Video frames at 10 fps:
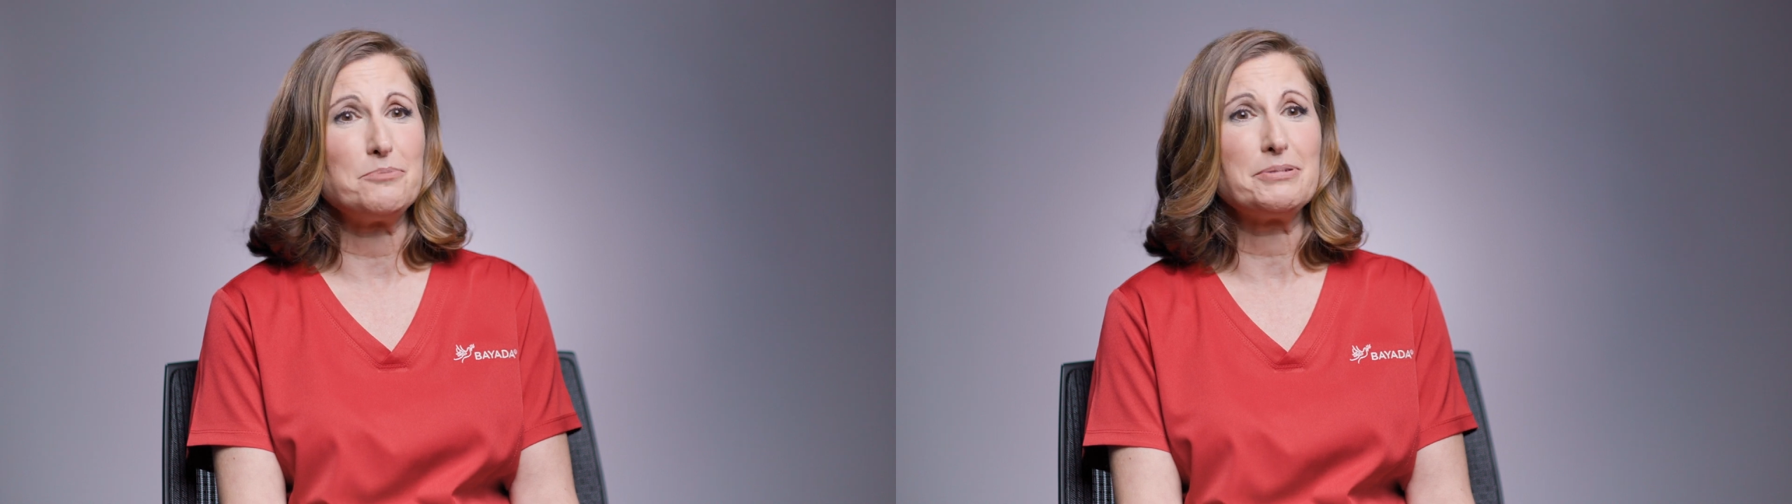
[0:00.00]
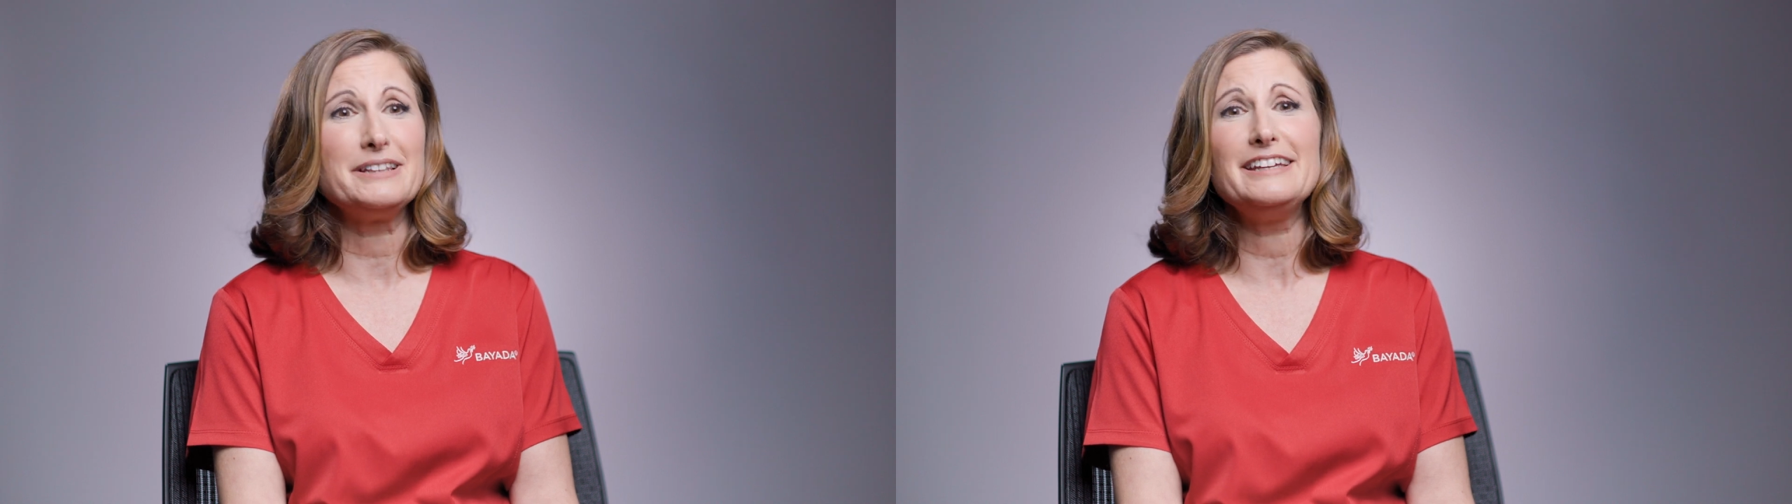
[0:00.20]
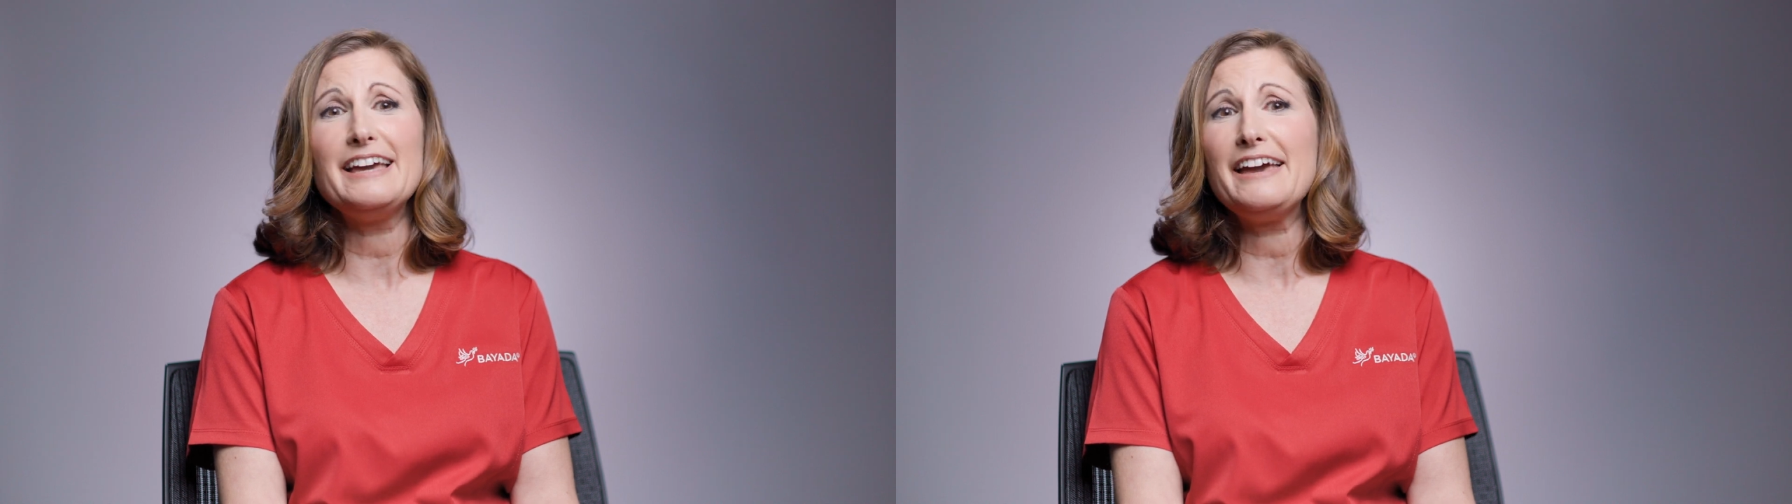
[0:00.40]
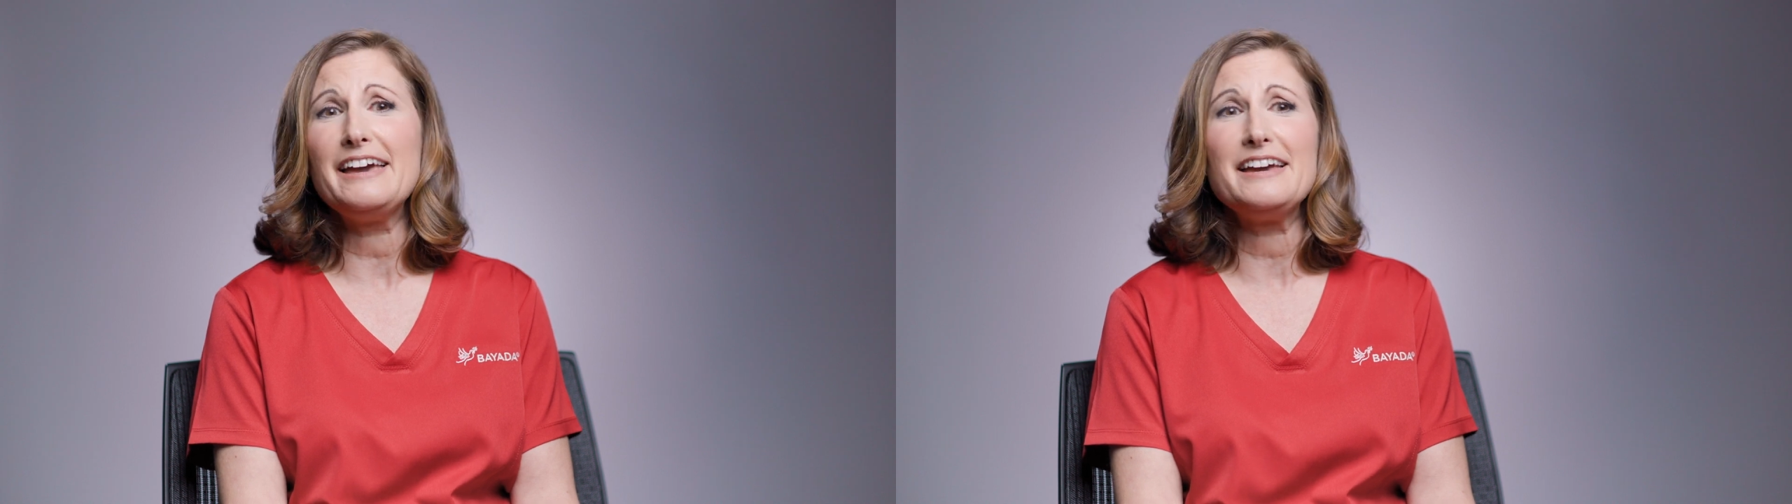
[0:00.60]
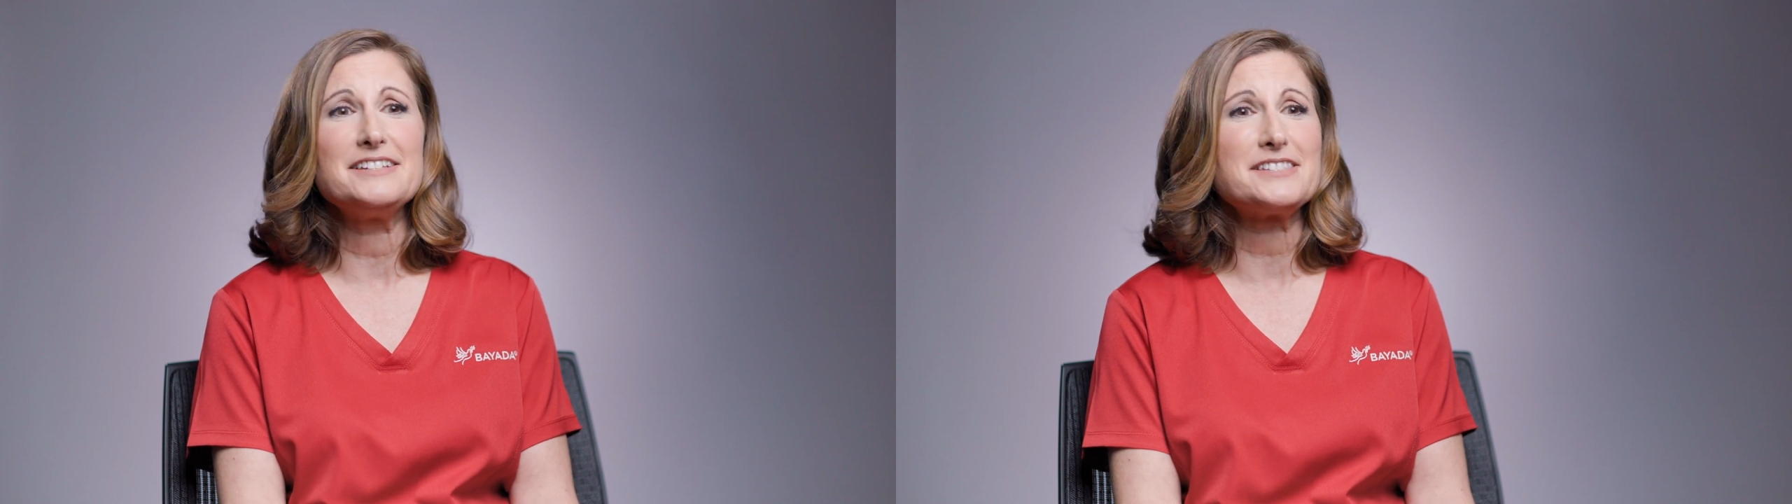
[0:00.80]

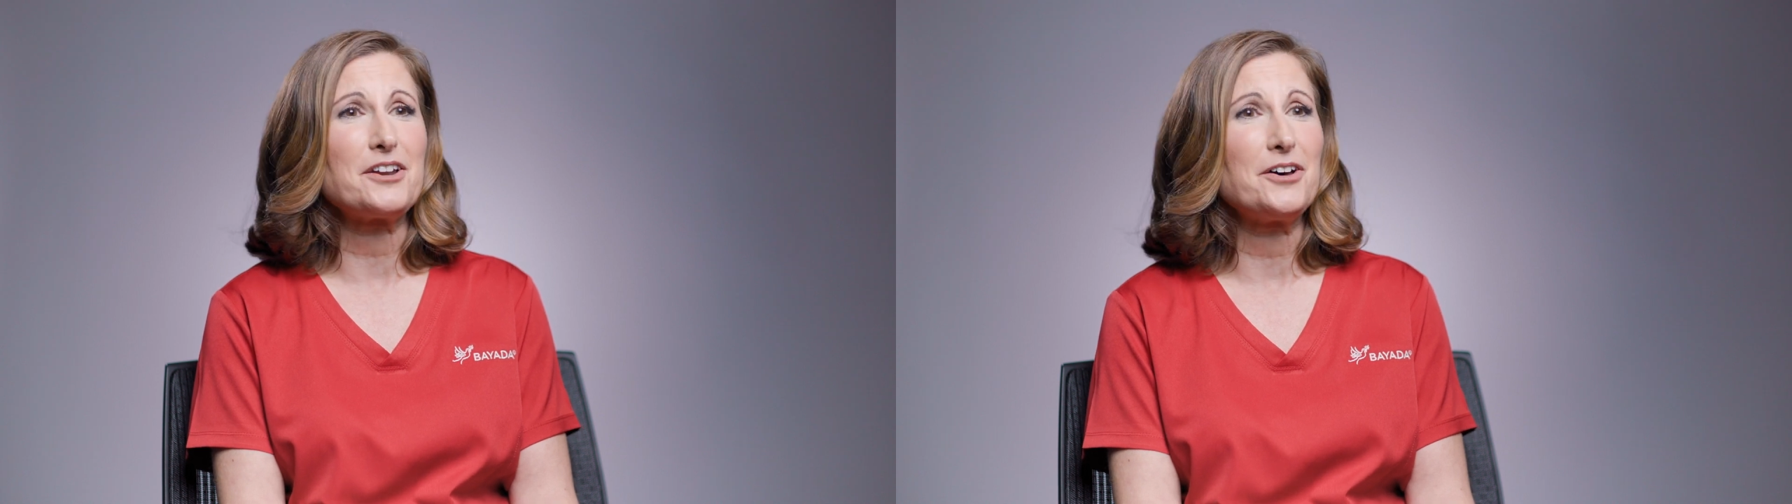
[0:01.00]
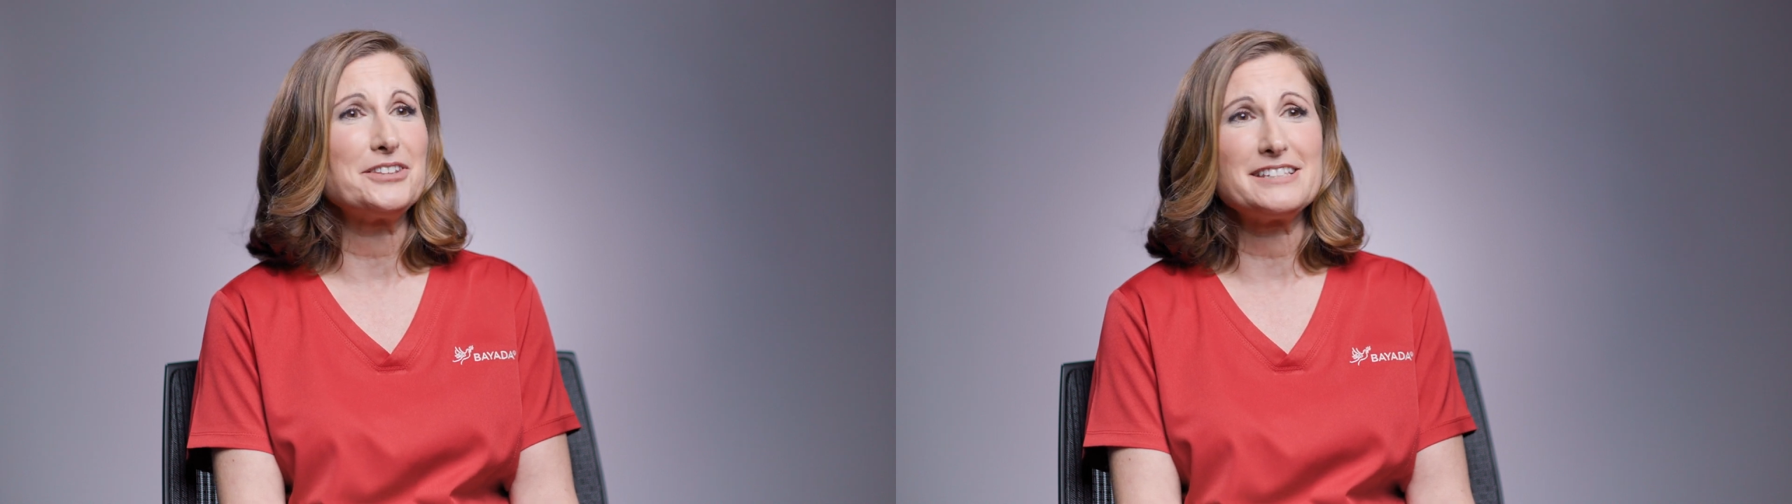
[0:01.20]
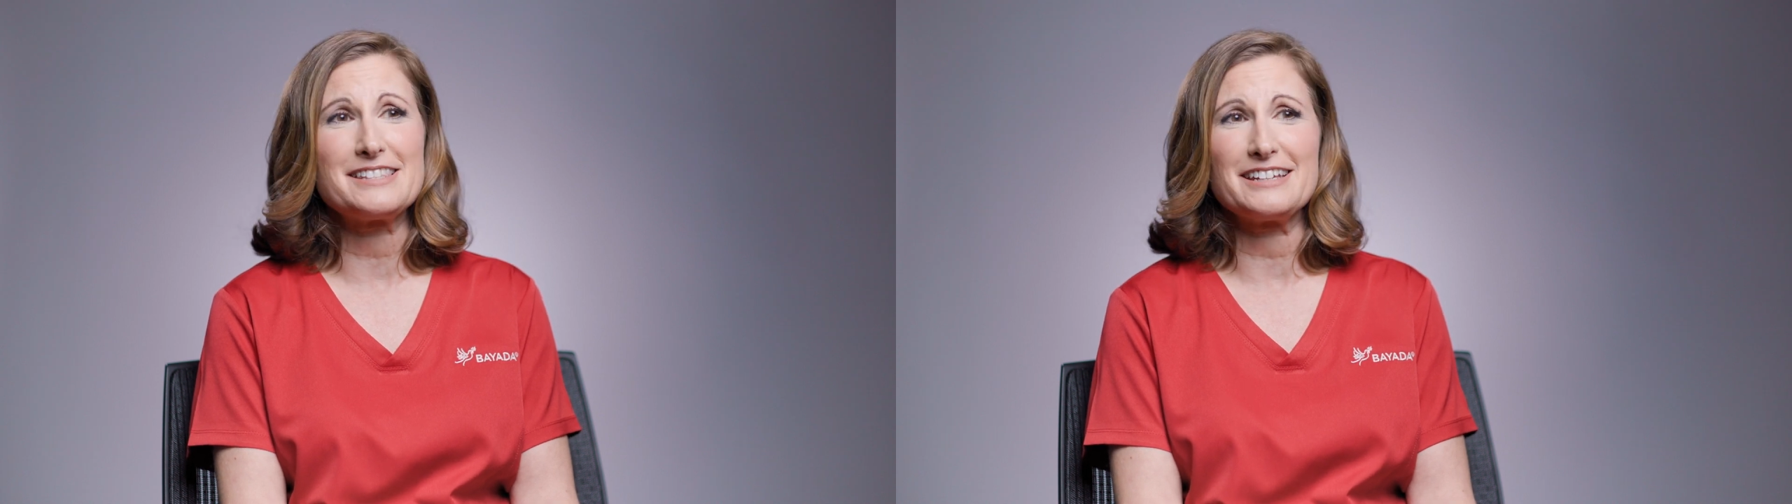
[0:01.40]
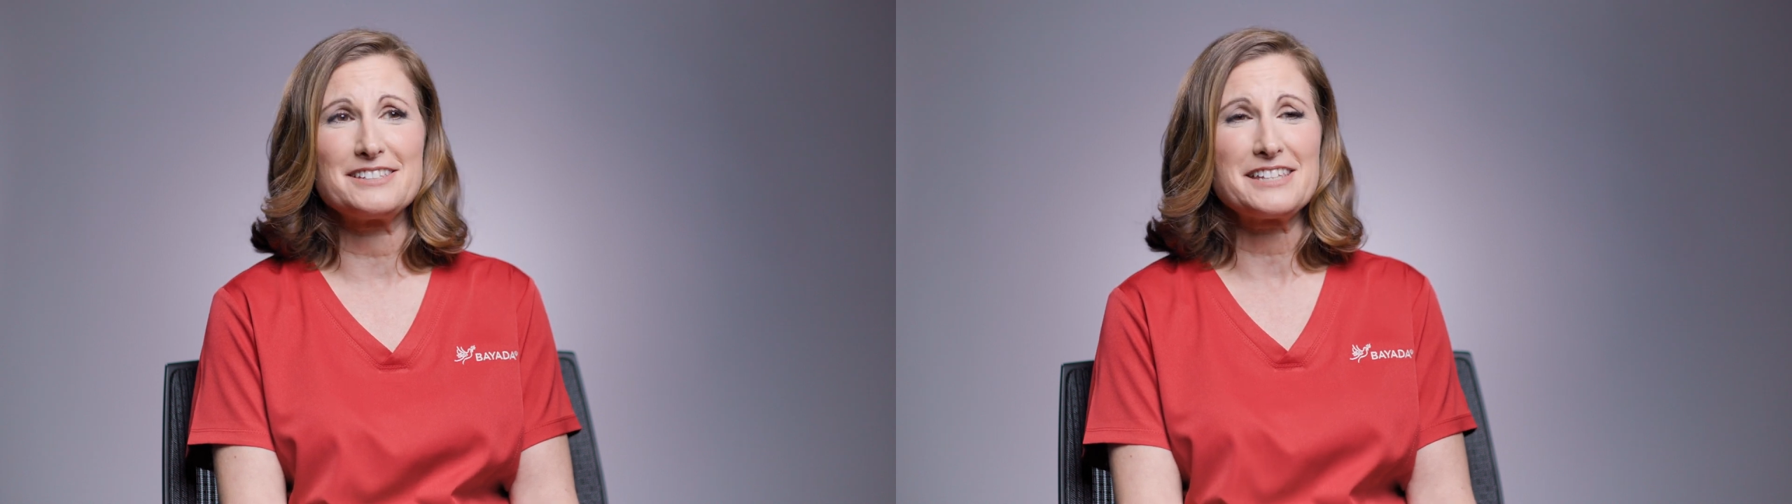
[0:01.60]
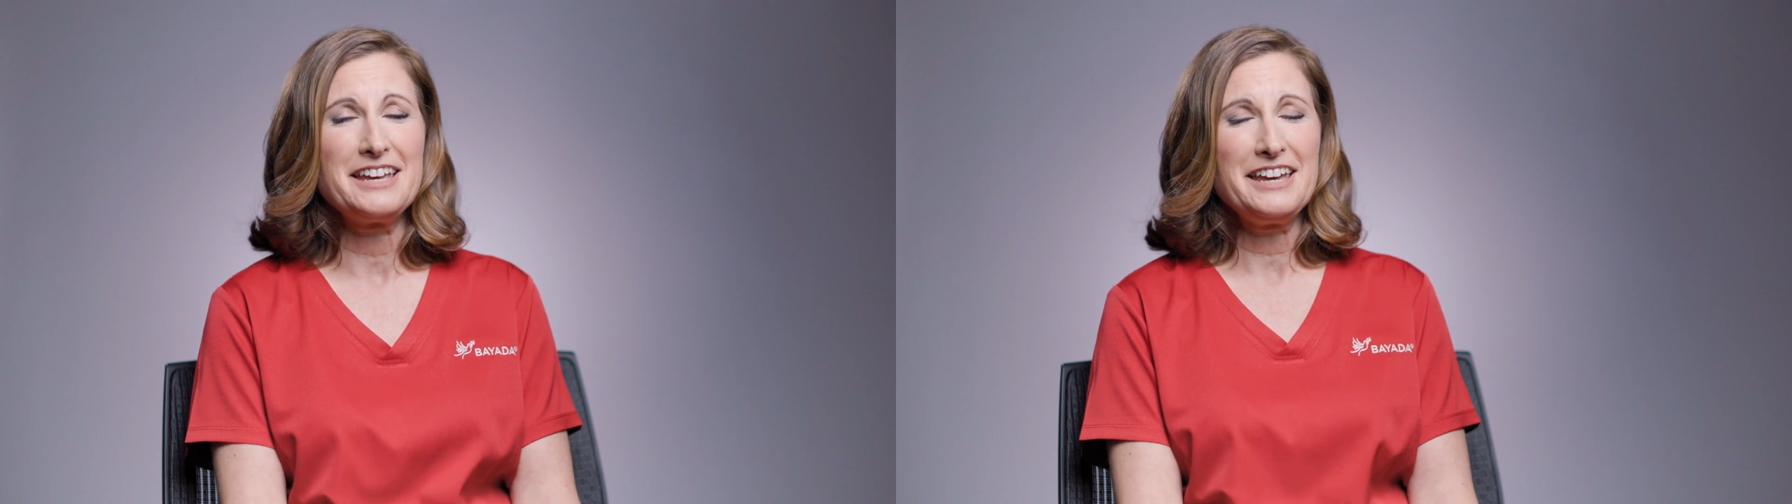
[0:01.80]
pliés and all these things.